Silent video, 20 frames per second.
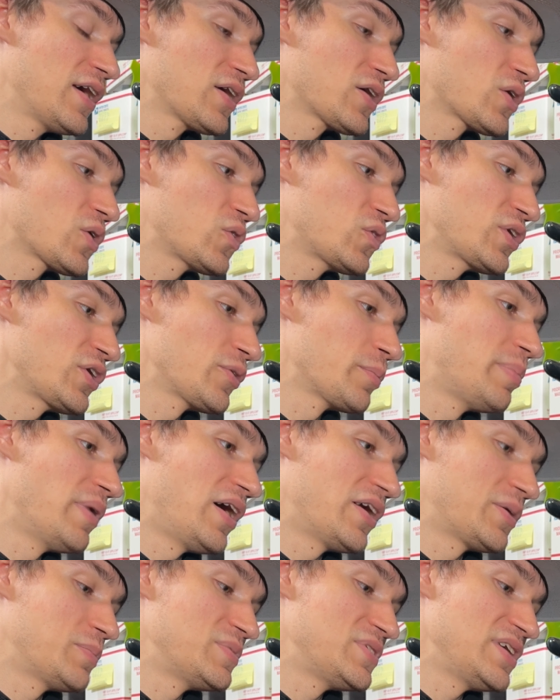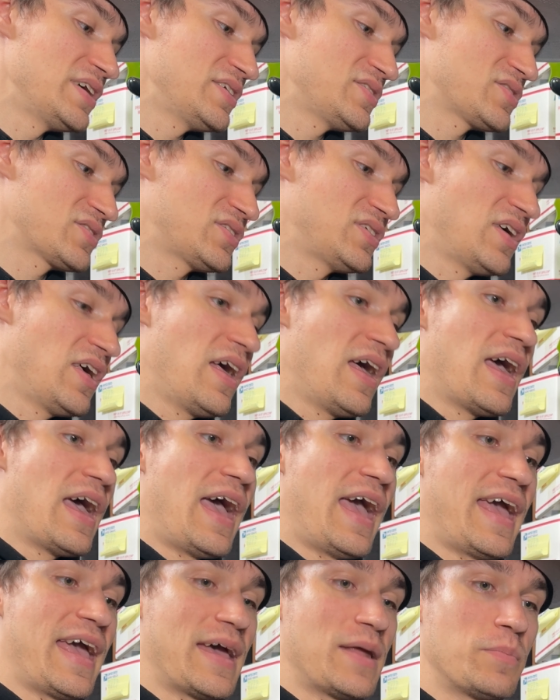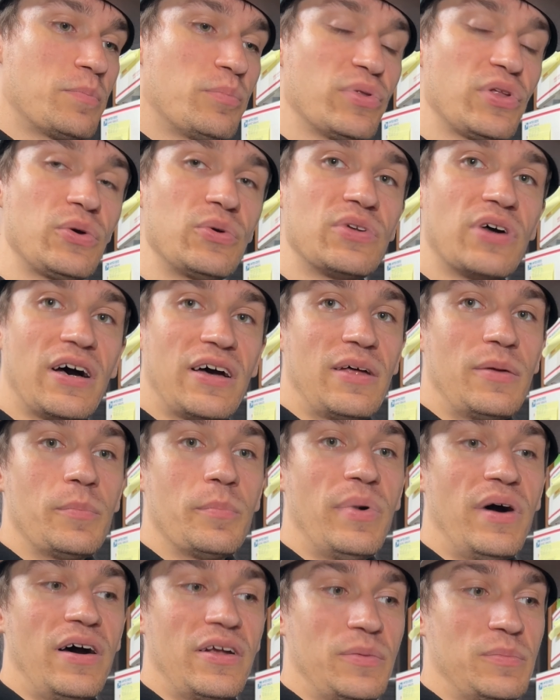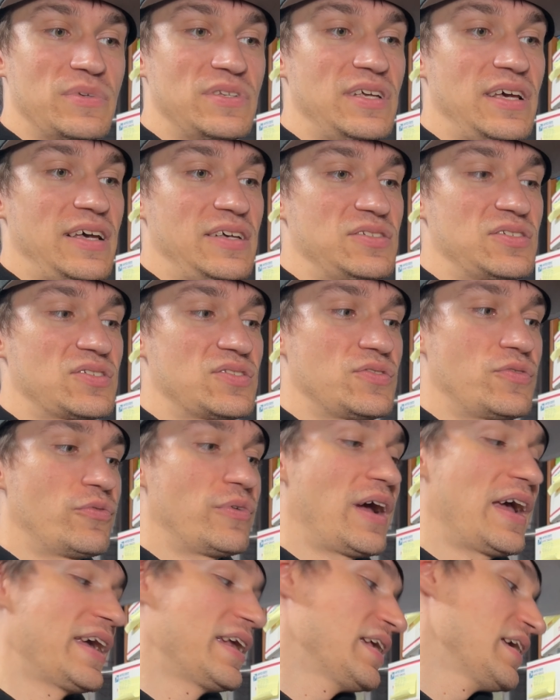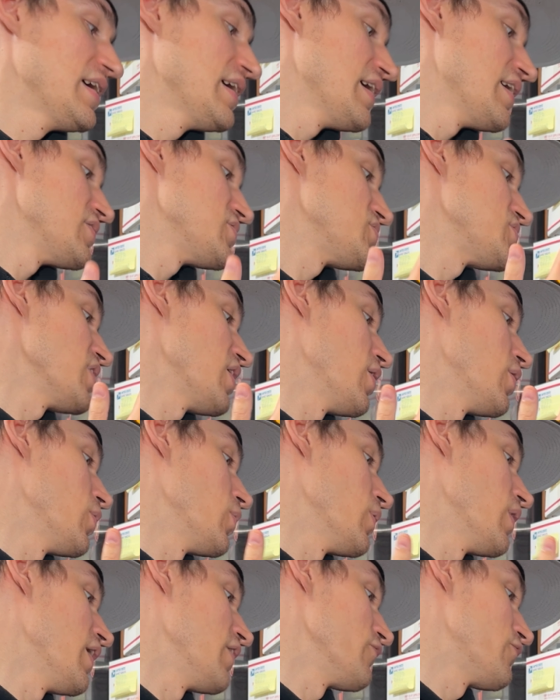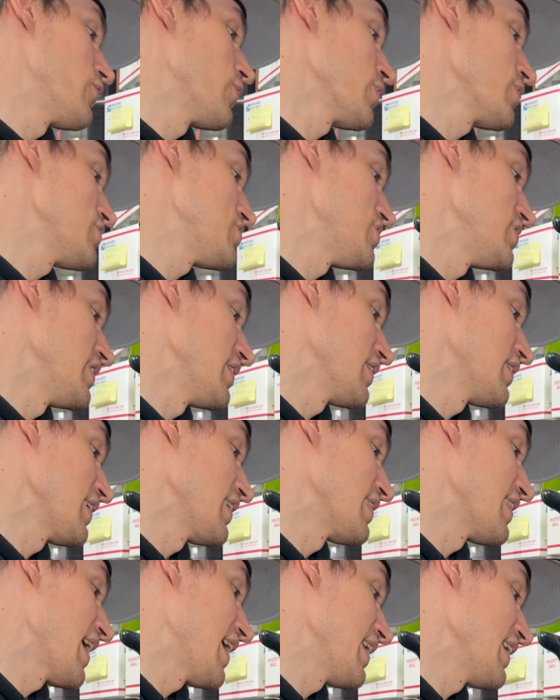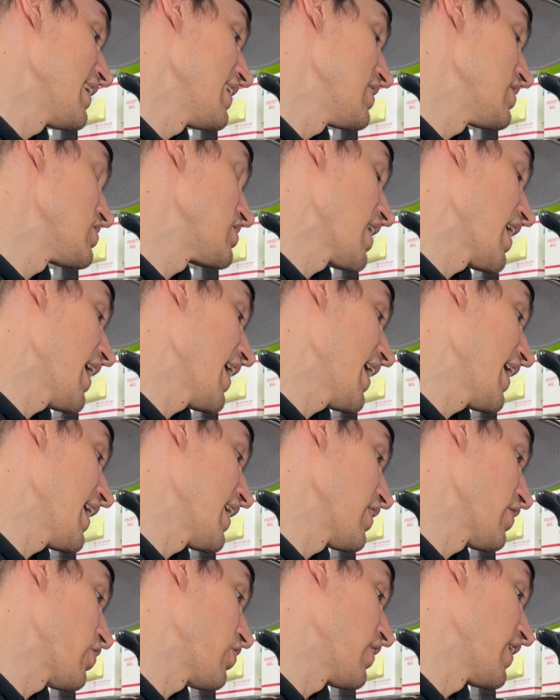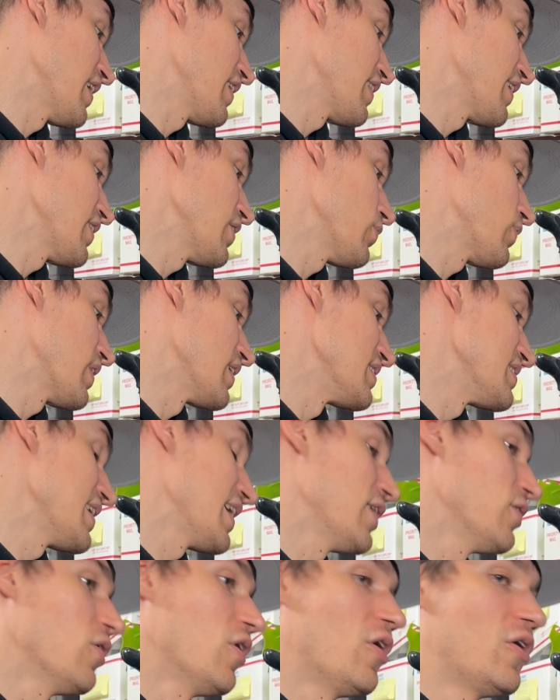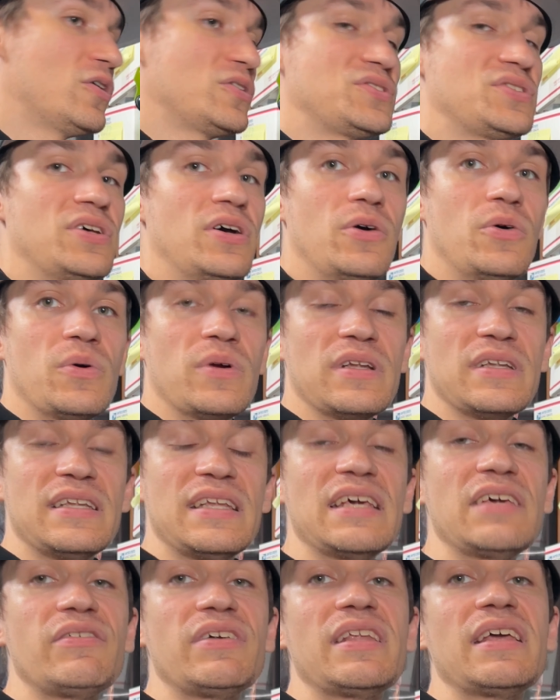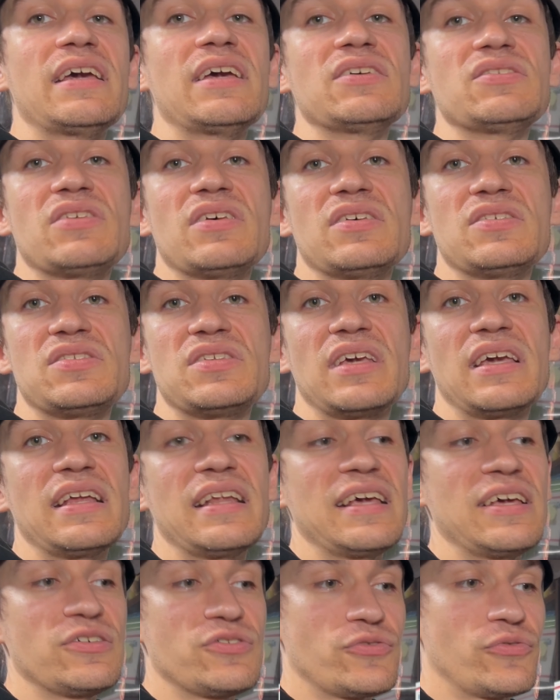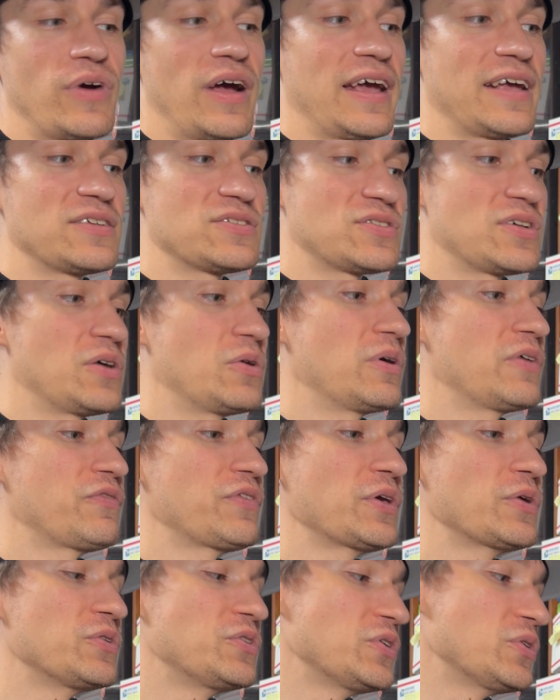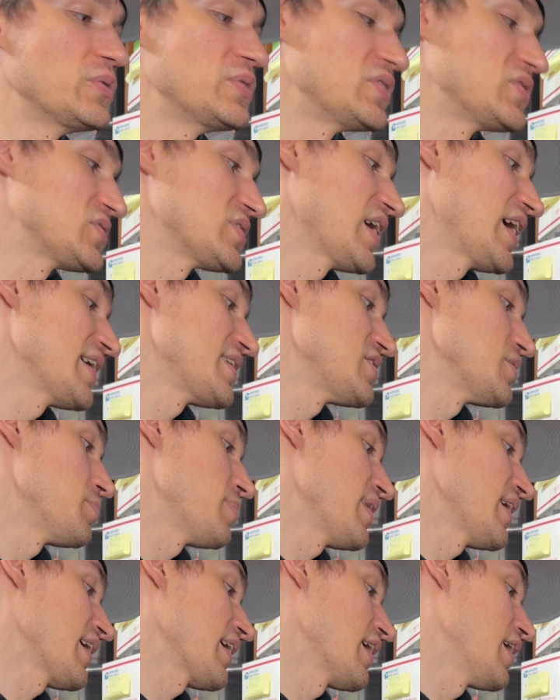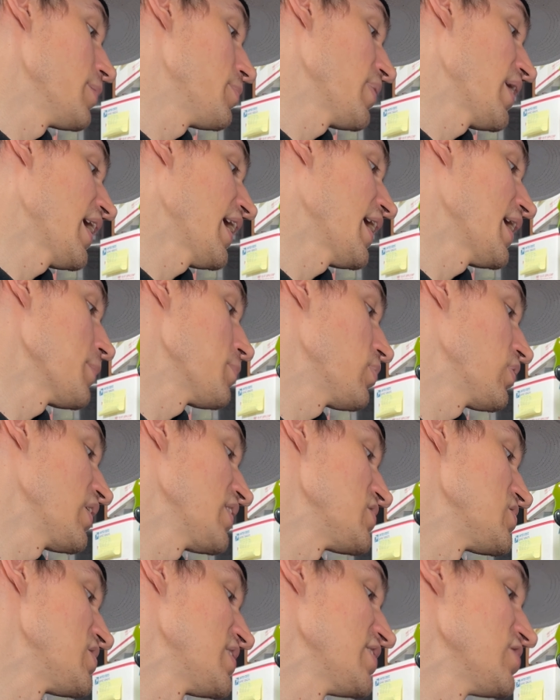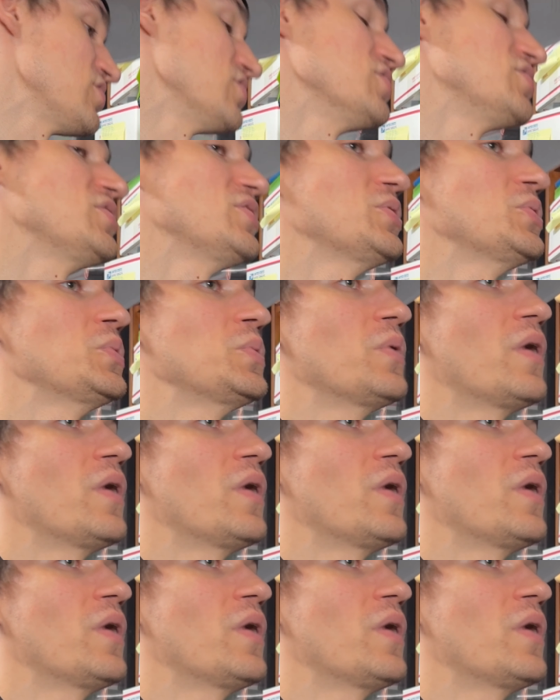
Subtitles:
clear bottom discs and blue bottom discs, right? So unfortunately, that is a thing that you can tell. Also, DVDs, CDs, right? So if you do decide to pick up a PlayStation 2,